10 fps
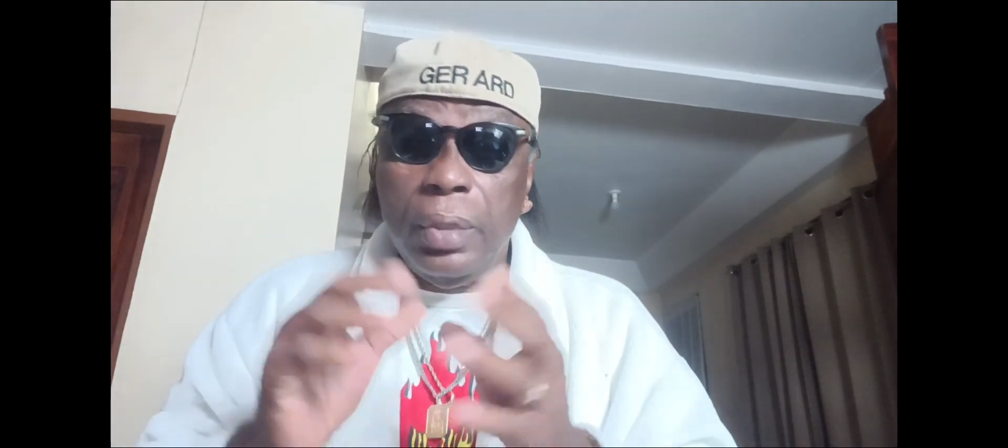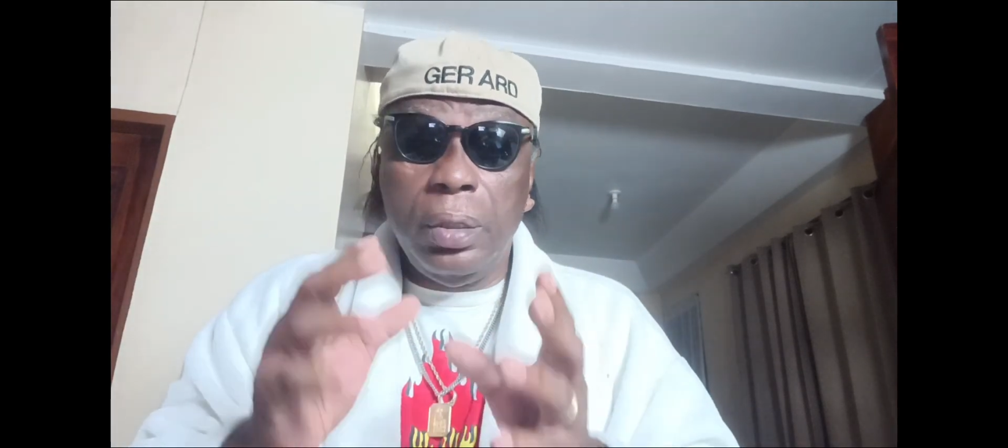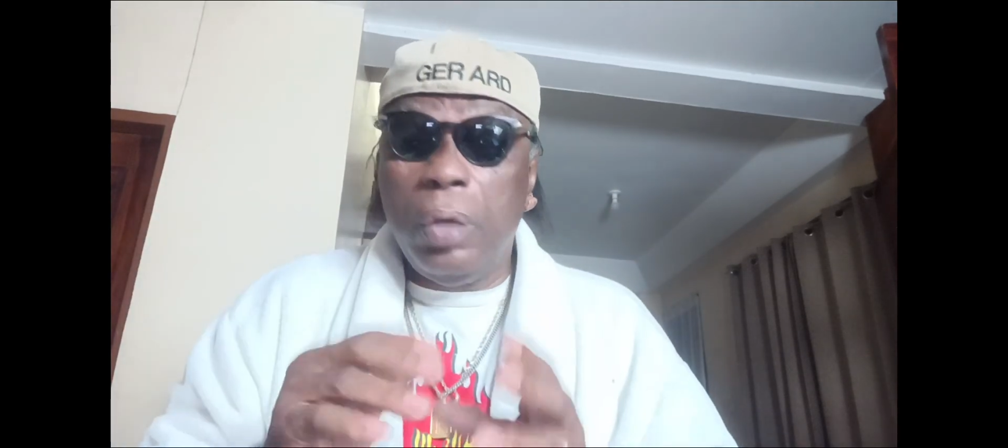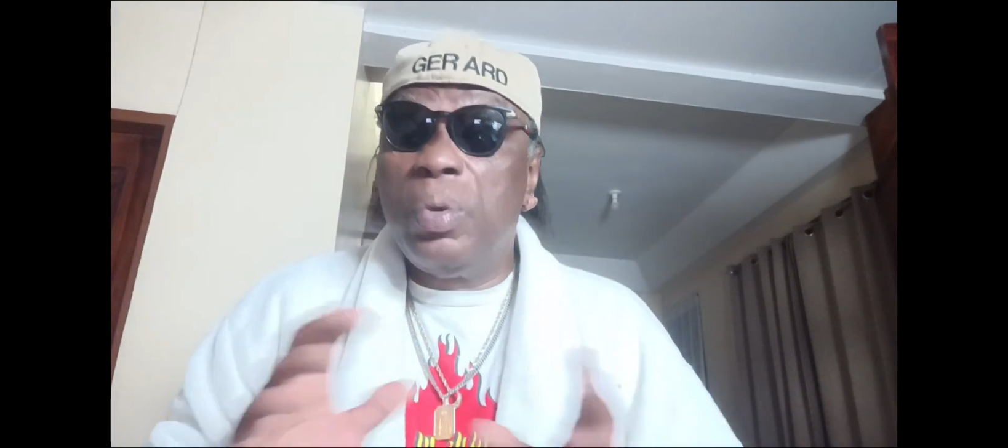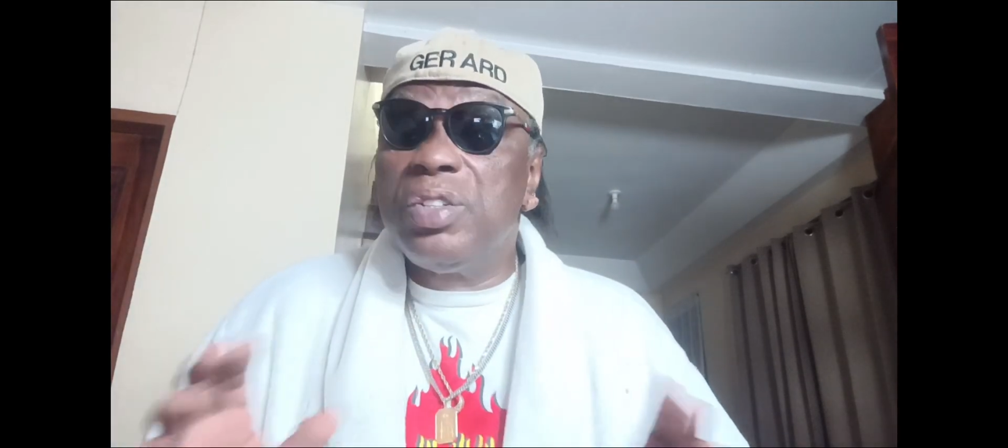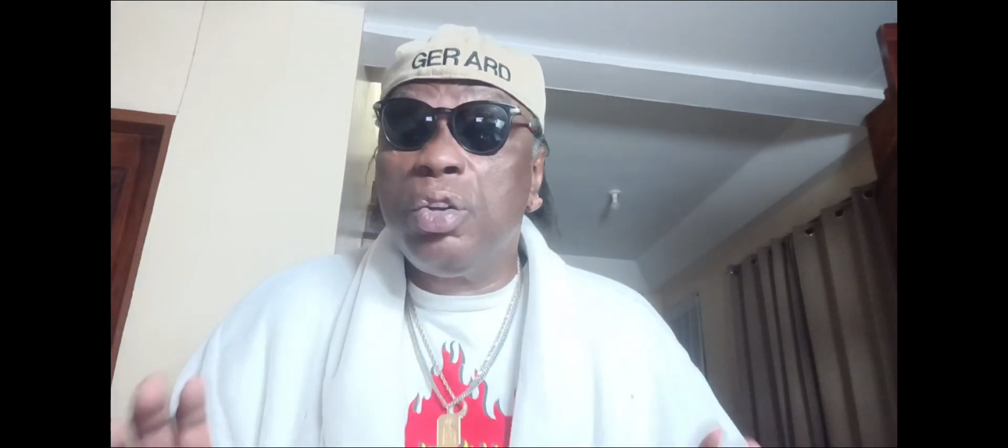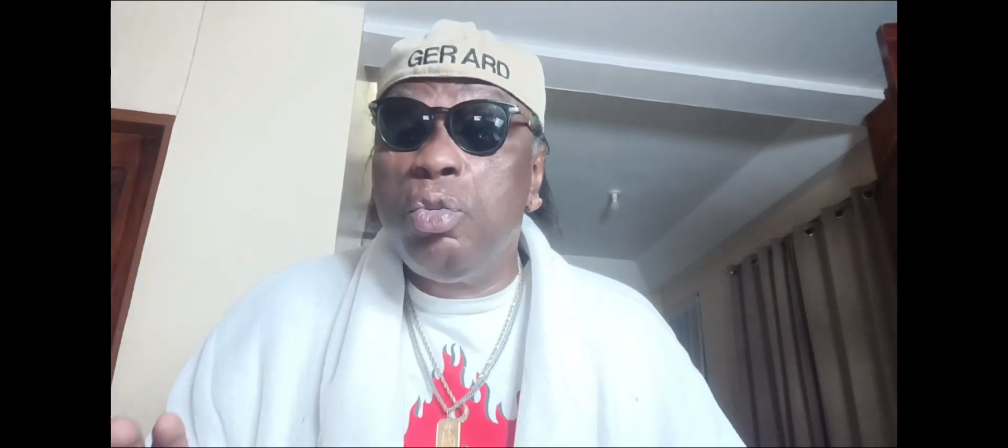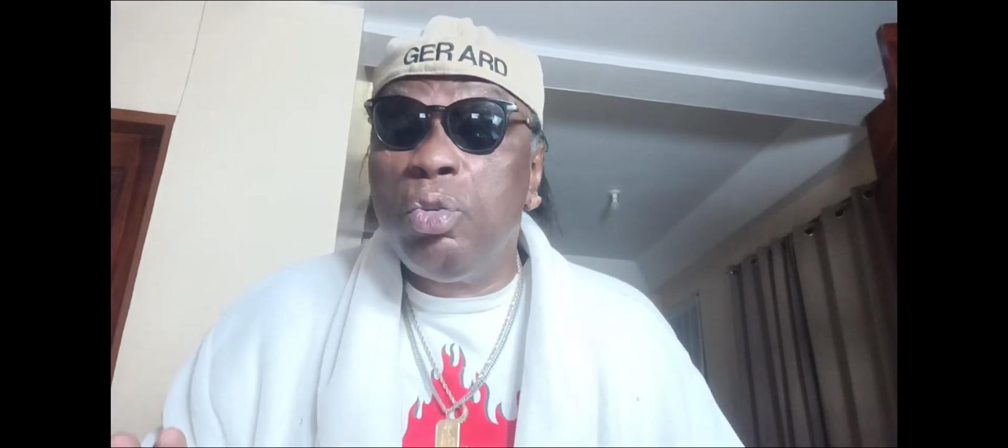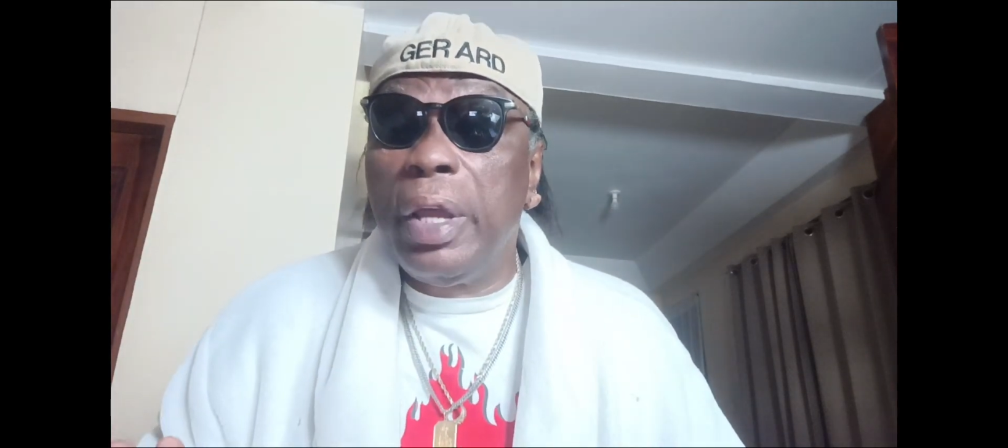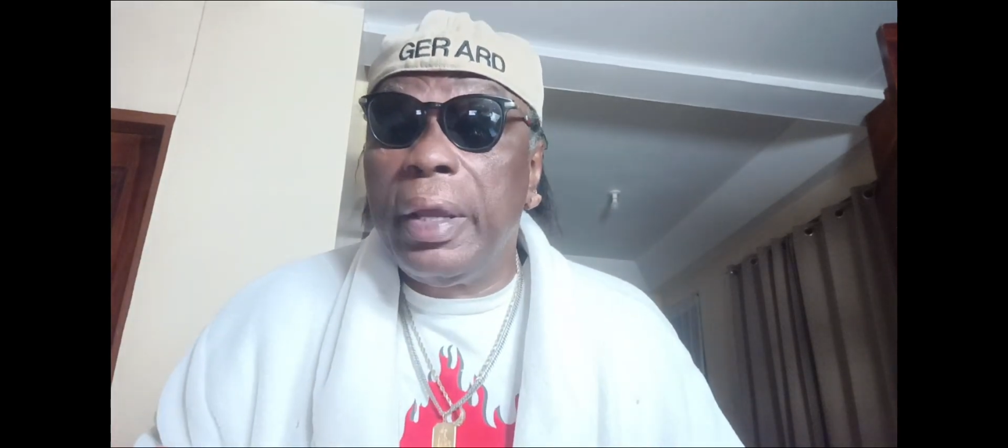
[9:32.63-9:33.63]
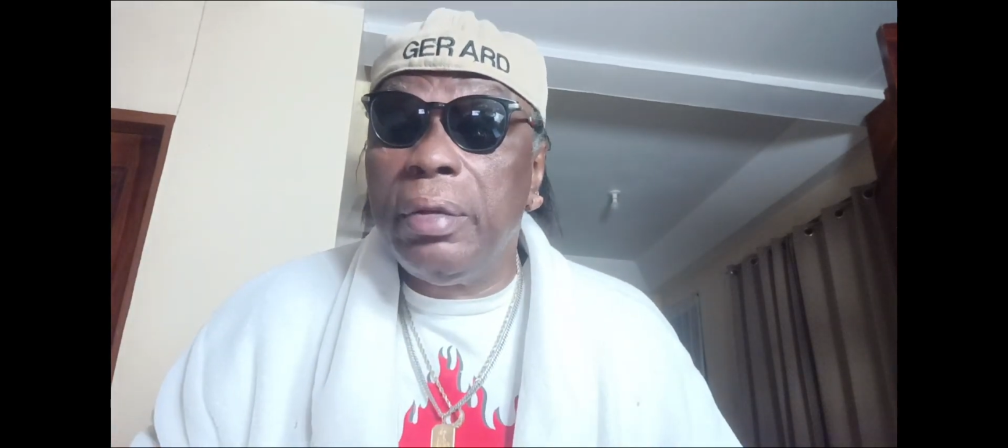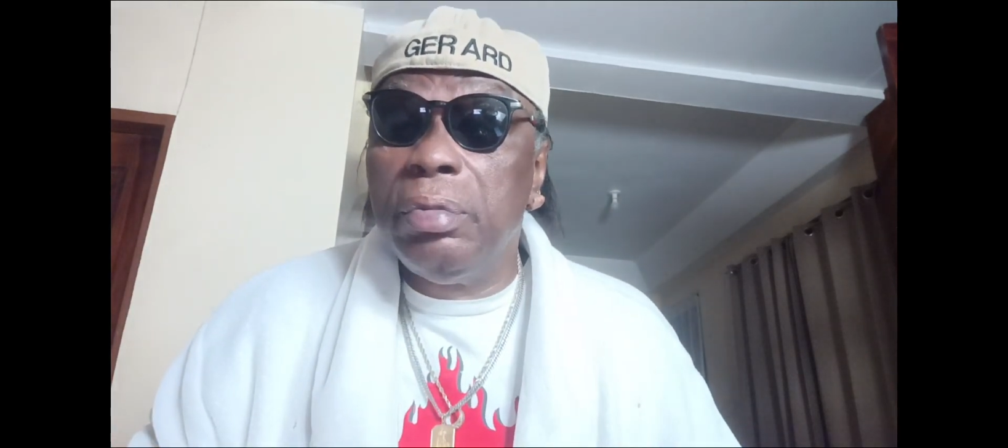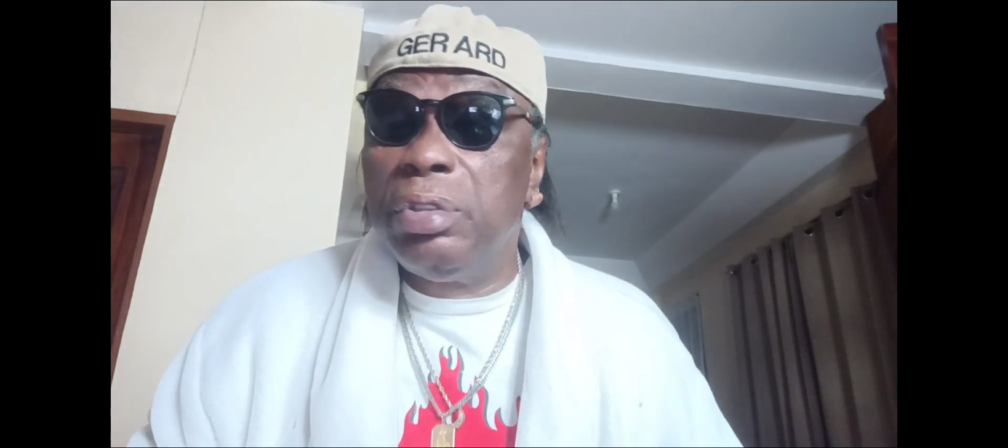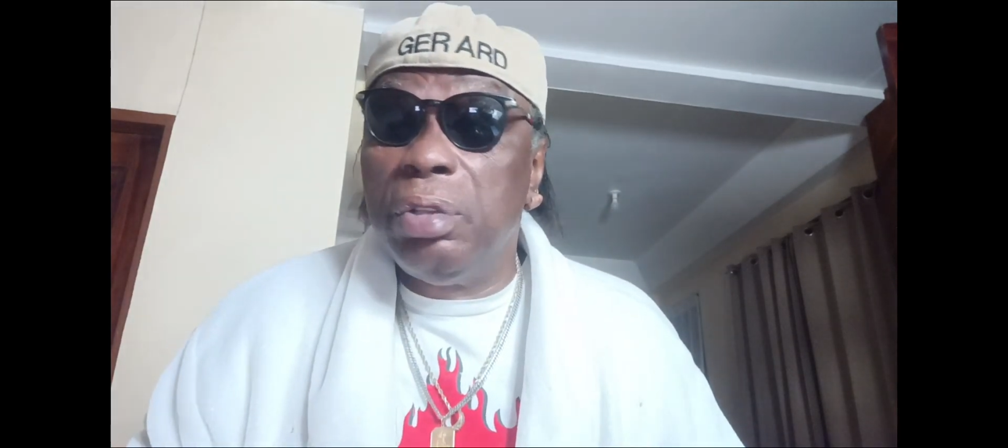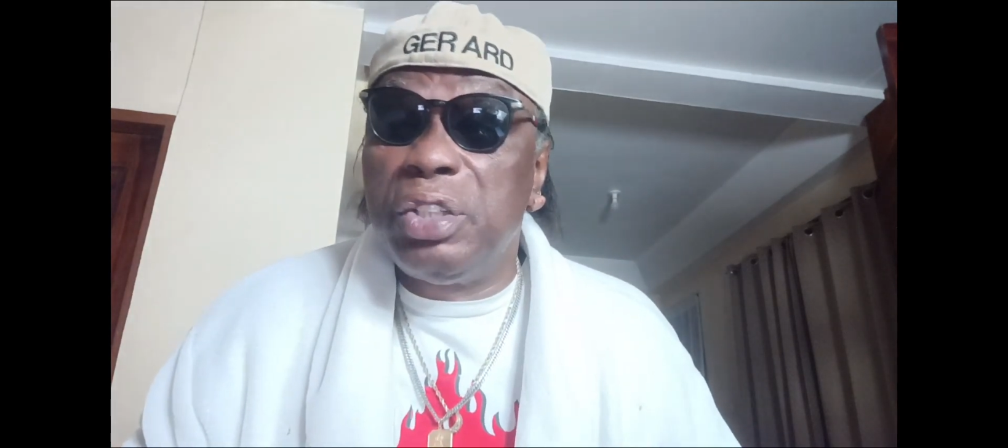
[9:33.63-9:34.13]
It wasn't
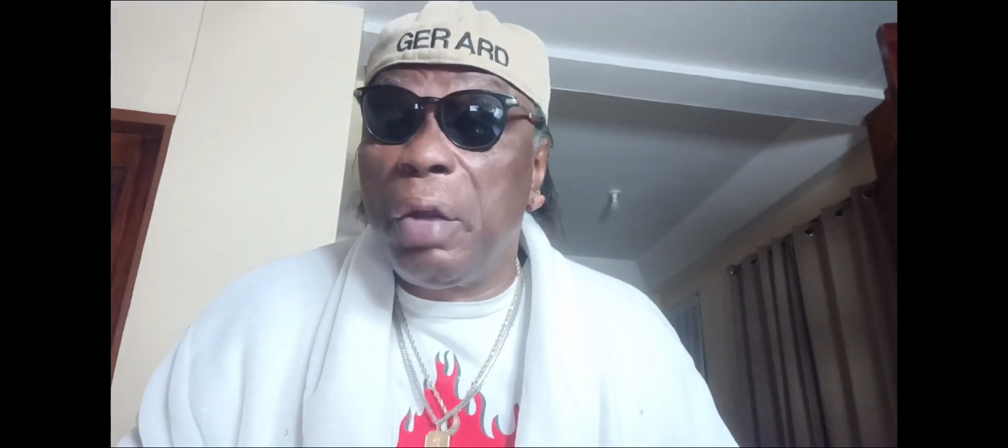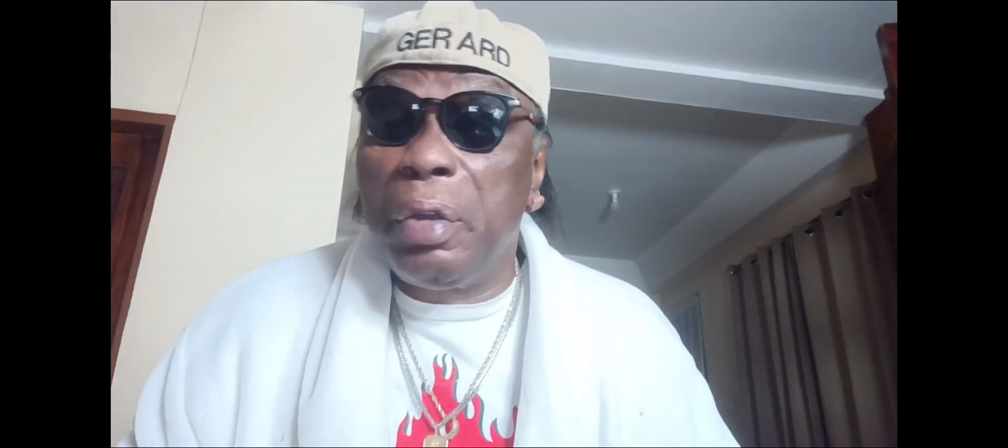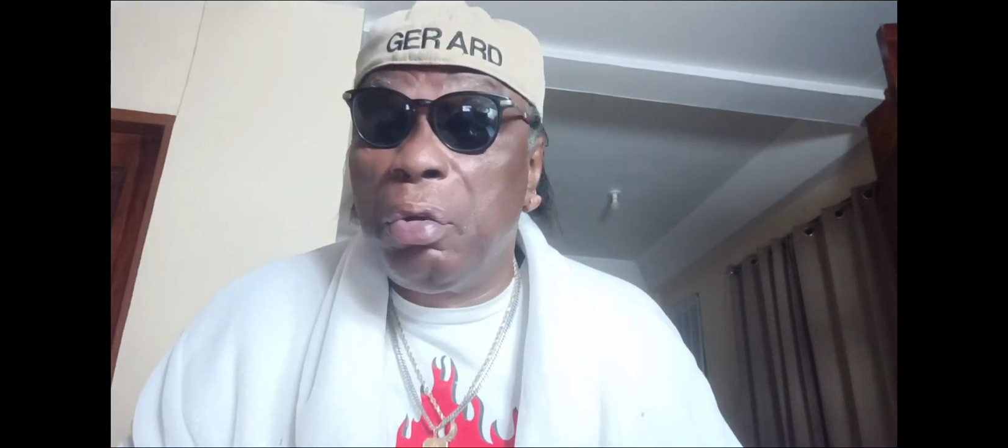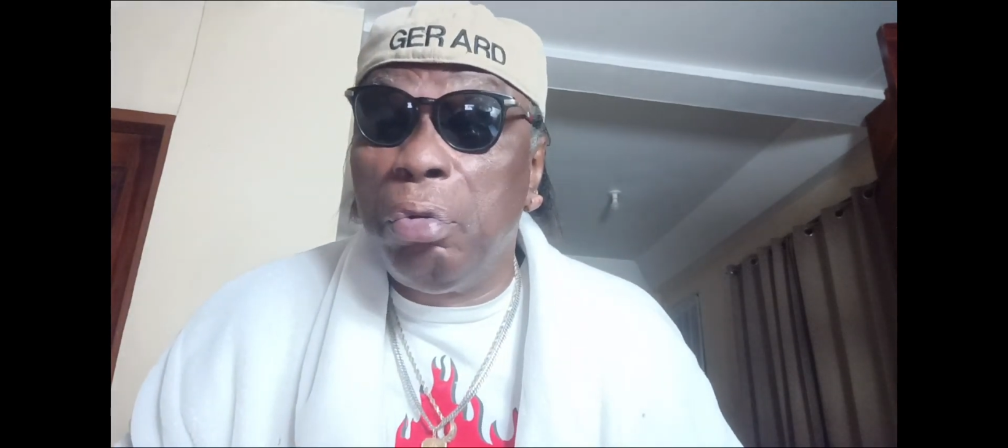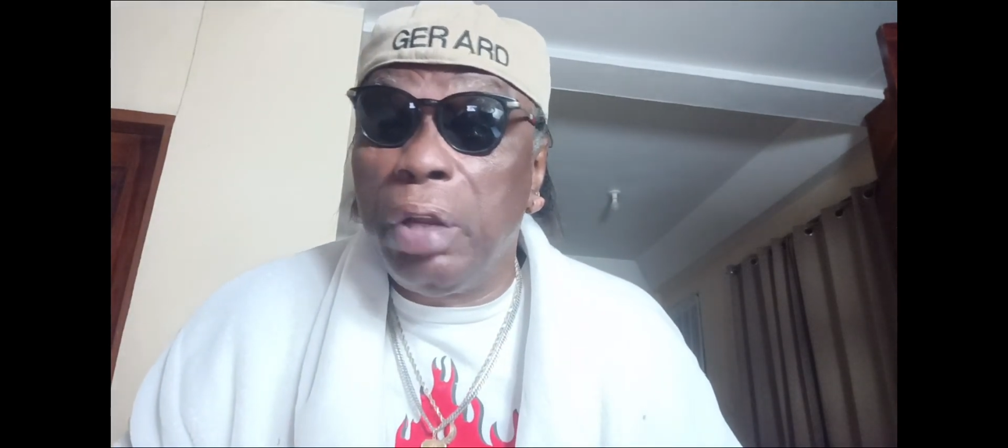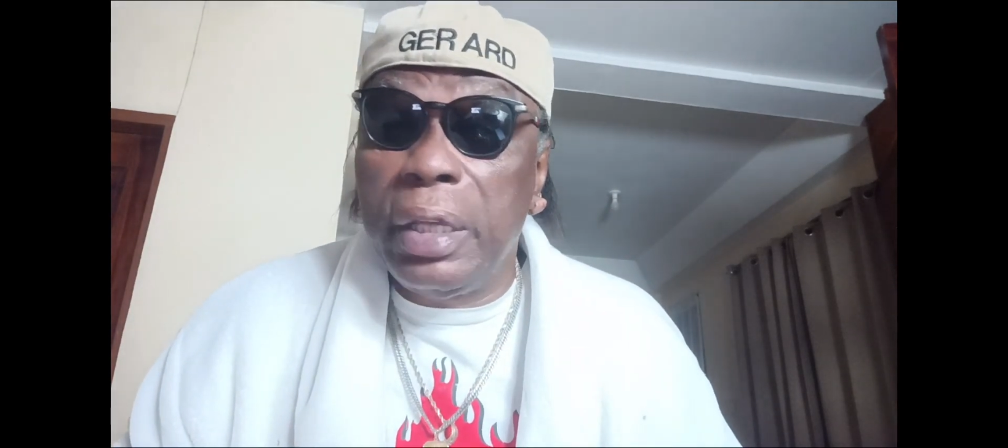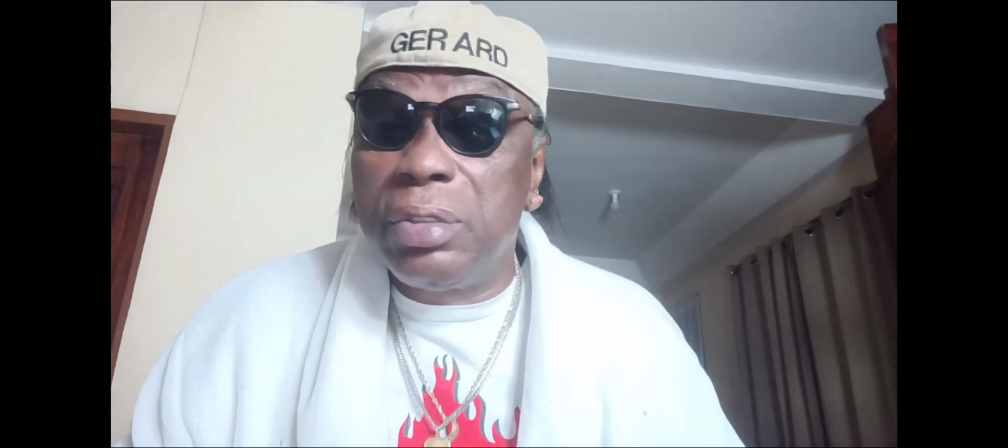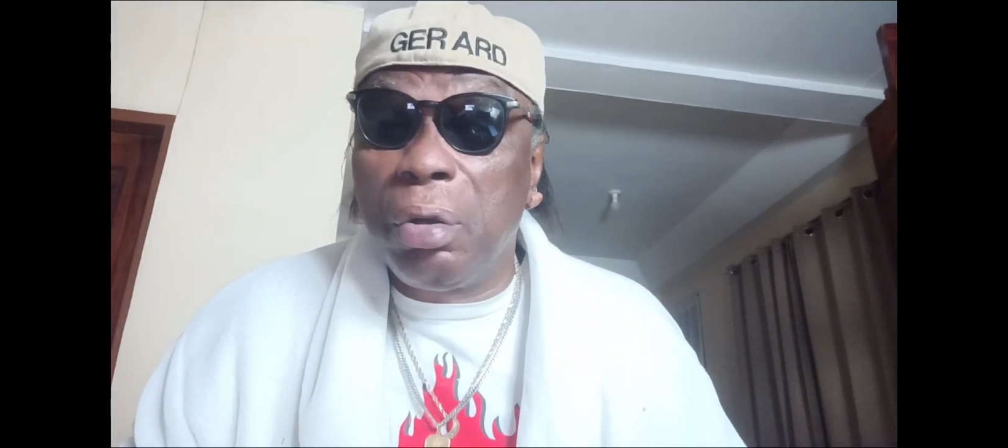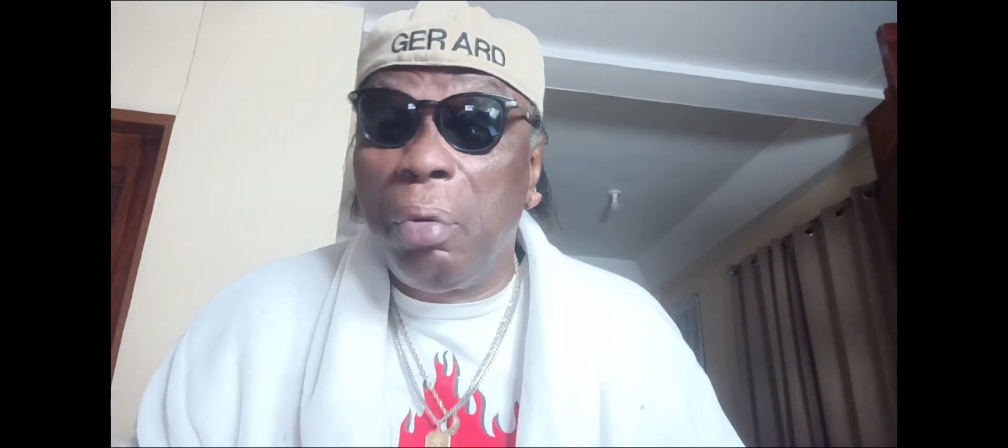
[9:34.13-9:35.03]
Kool-Aid, the cherry Kool-Aid.